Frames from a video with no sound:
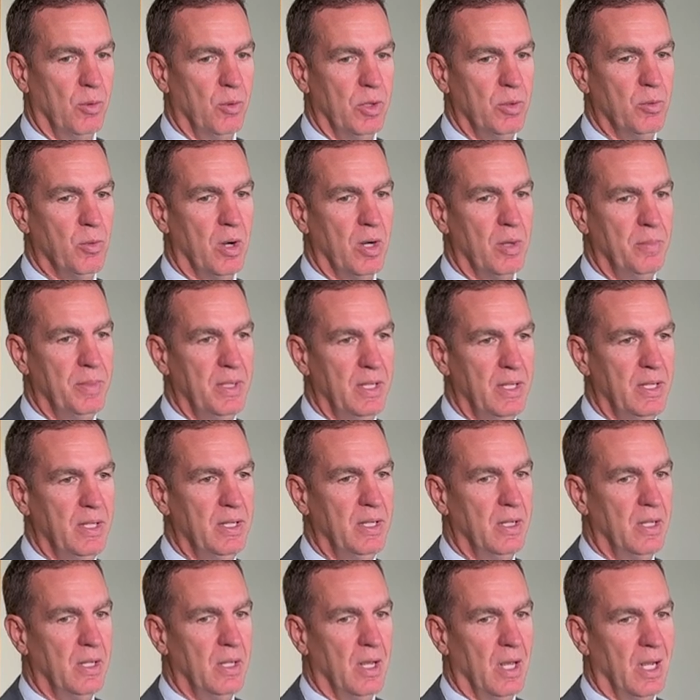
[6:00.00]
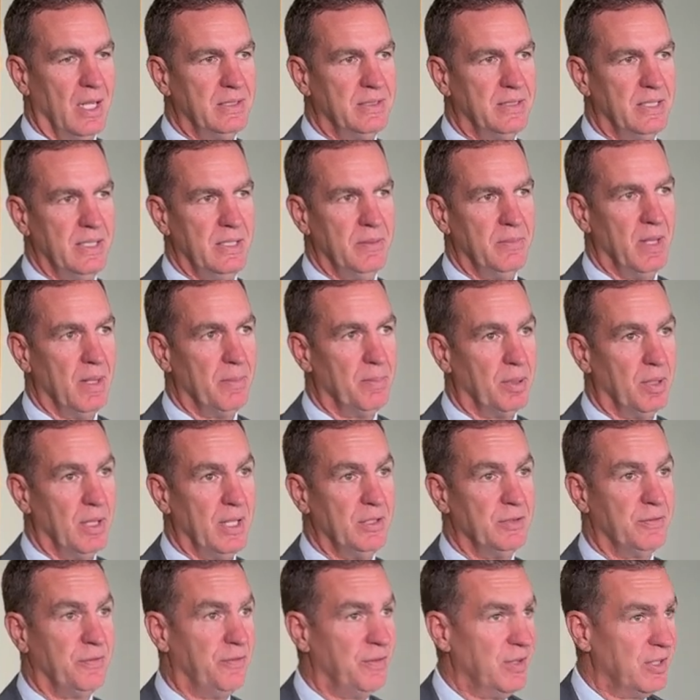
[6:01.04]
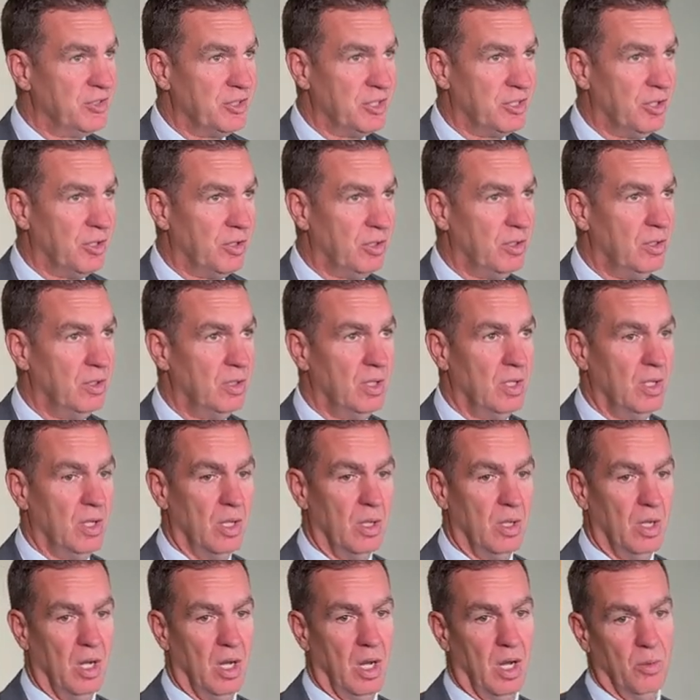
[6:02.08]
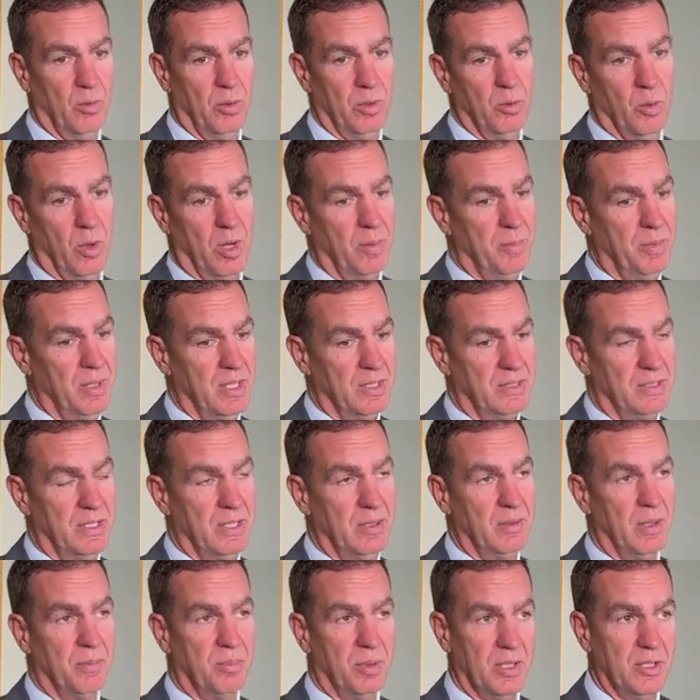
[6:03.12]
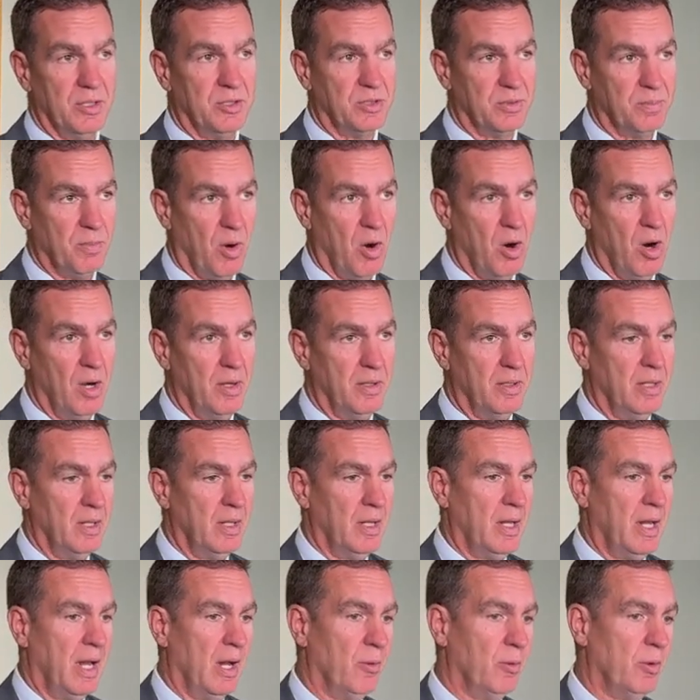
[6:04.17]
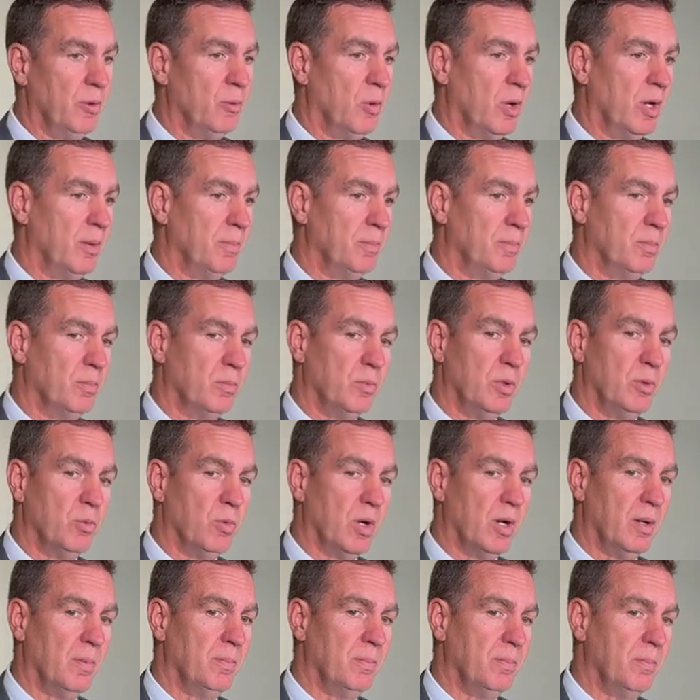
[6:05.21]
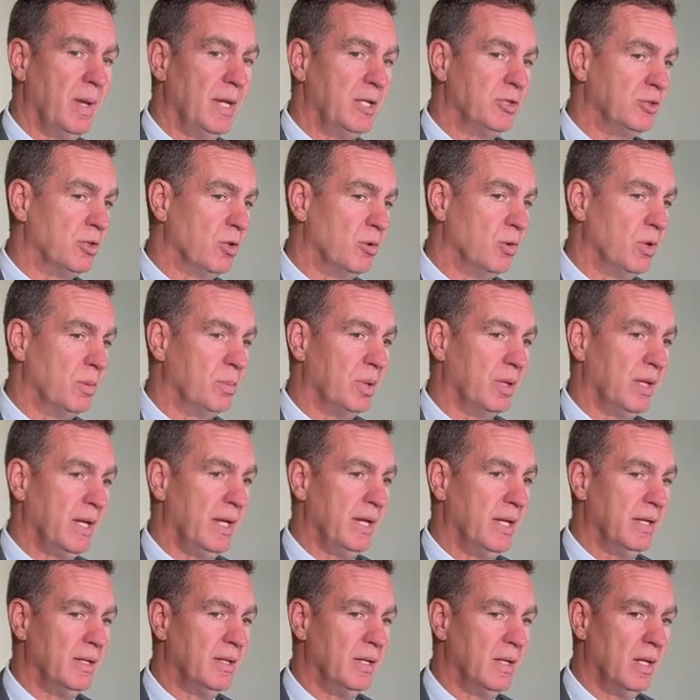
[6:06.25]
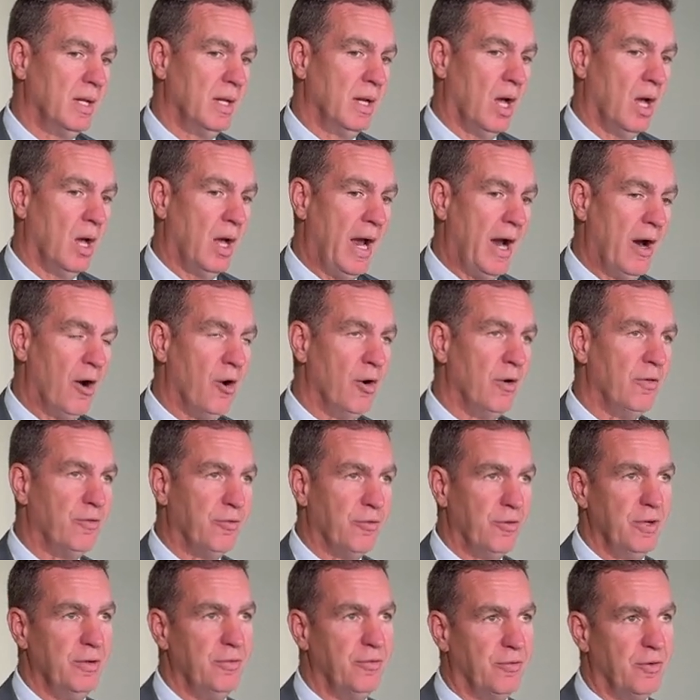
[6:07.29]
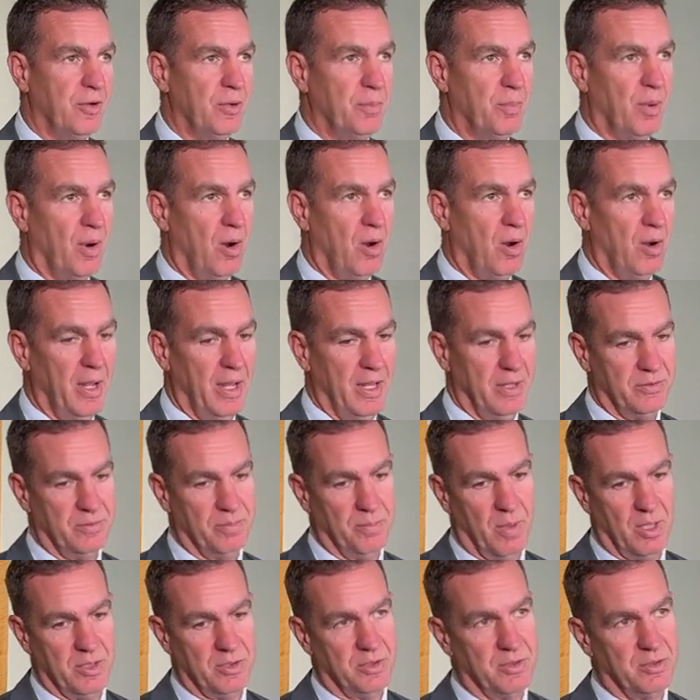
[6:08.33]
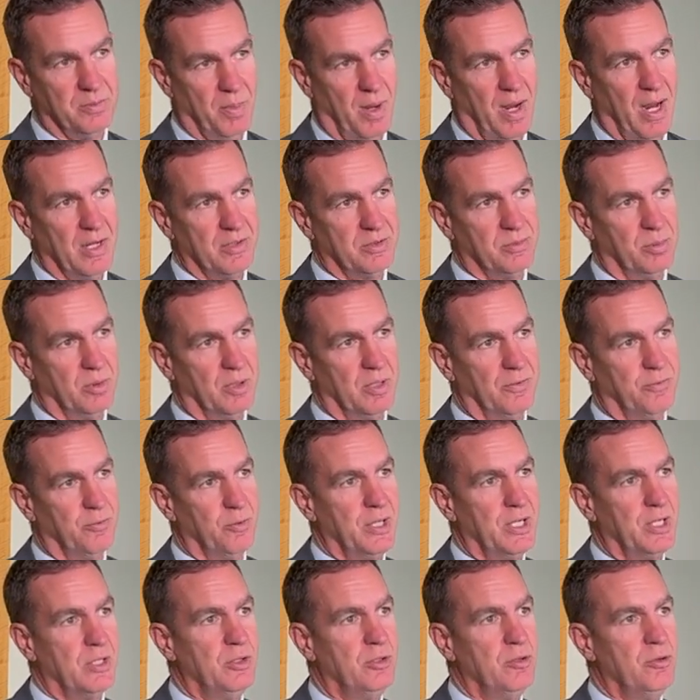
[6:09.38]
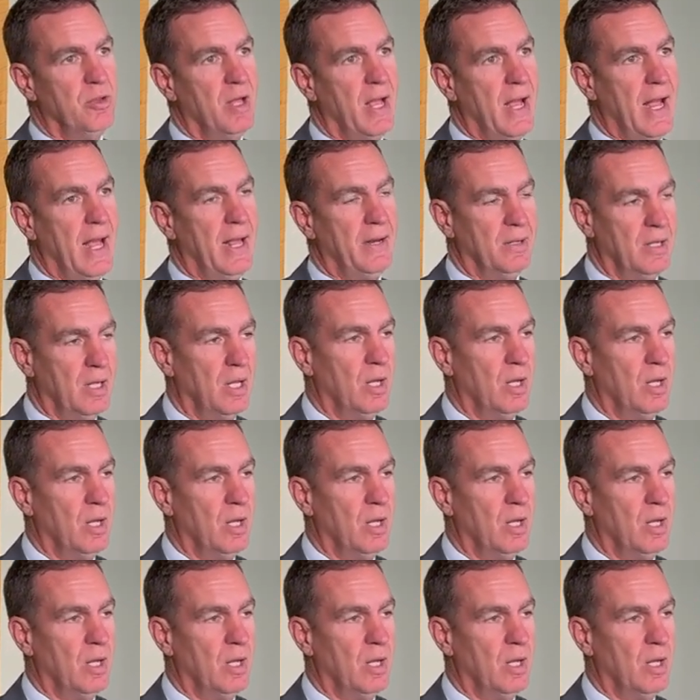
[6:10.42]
we want to be a team that plays physical. We want to be a team that plays smart. And we want to make sure we're playing error-free football as much as possible. And if we can do that,